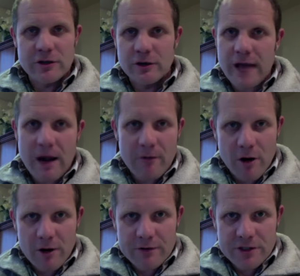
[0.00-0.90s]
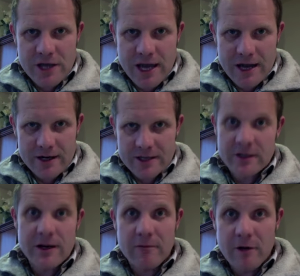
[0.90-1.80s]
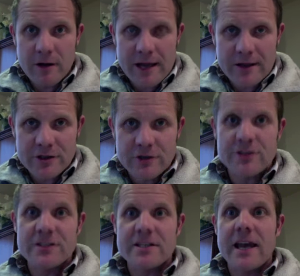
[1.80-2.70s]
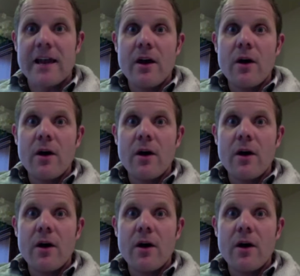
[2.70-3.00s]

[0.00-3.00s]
Look how wrong Christianity is. Look how wrong Catholic churches Say,